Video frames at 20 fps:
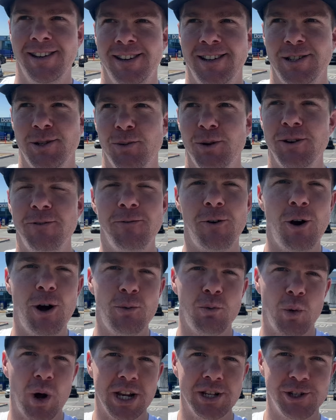So when you
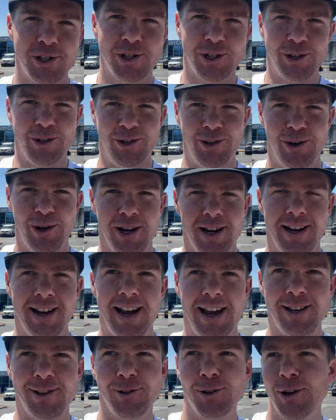find one shoe
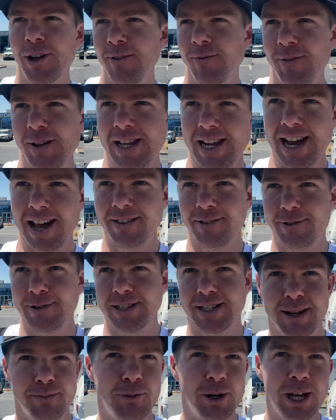and you're looking for the other and
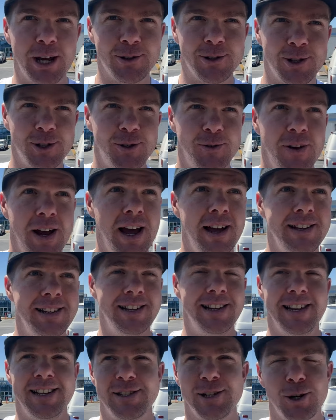somebody else has found
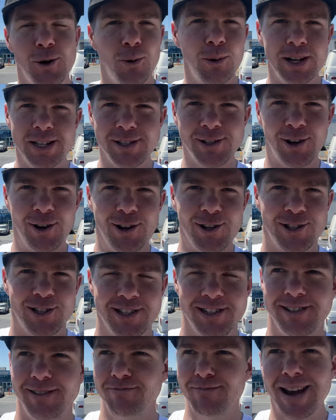it, it's a coin toss.
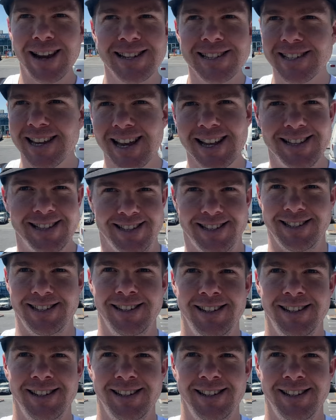Makes sense.